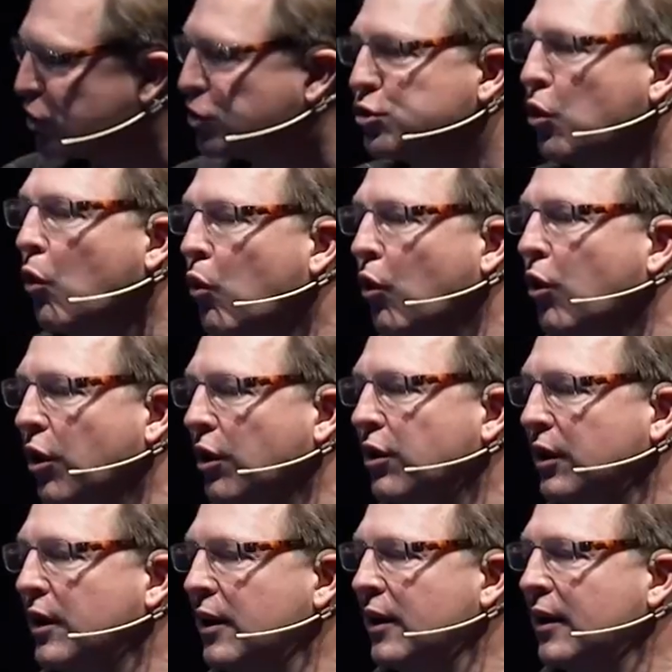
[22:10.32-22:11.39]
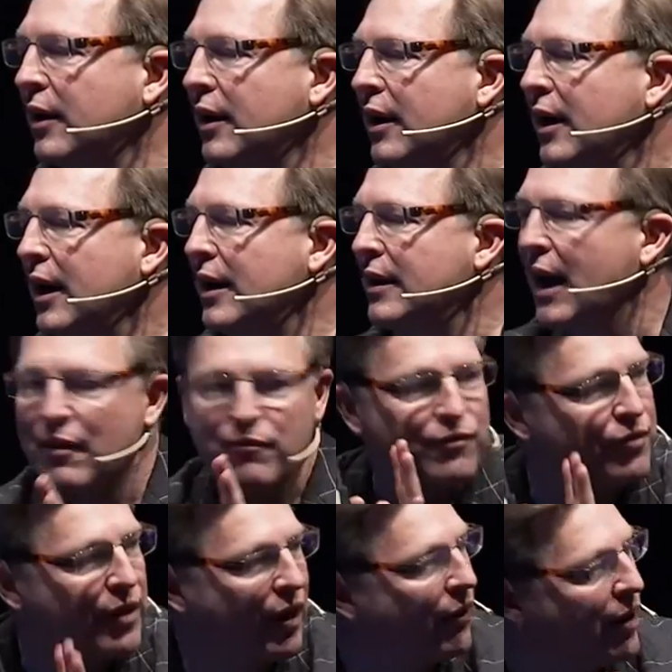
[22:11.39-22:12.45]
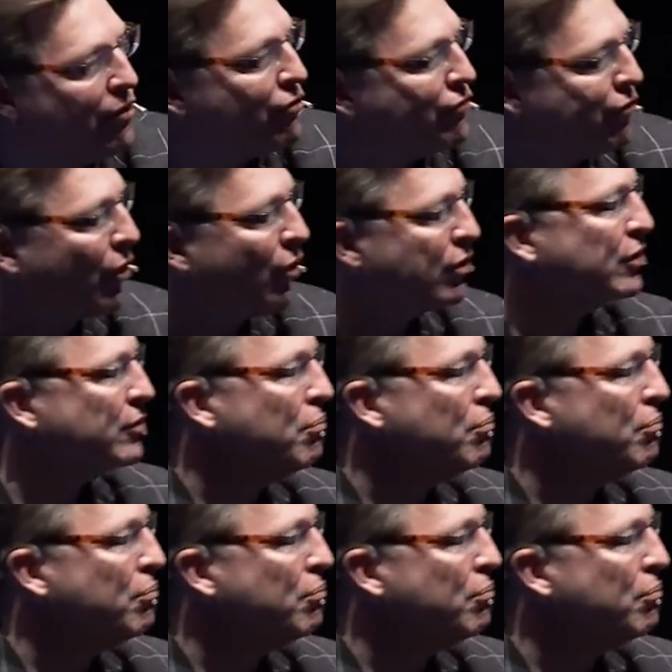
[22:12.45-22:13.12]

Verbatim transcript: store in that very first